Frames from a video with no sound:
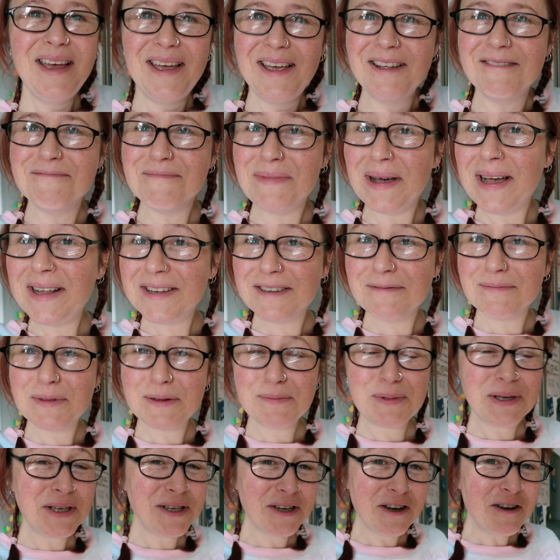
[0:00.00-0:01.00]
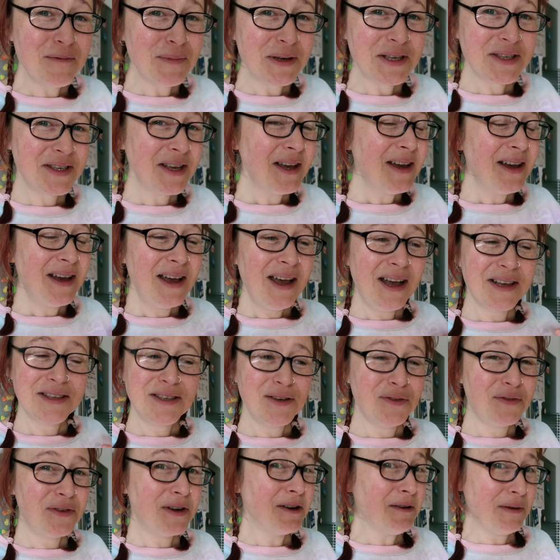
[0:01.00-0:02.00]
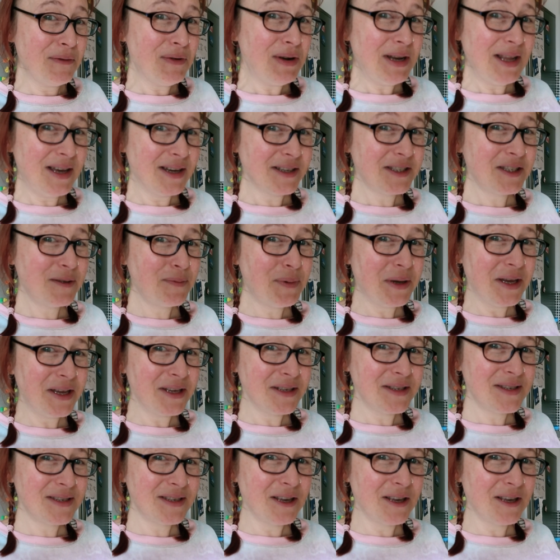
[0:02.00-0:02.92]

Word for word: in bed in my pyjamas at a very relaxed pace.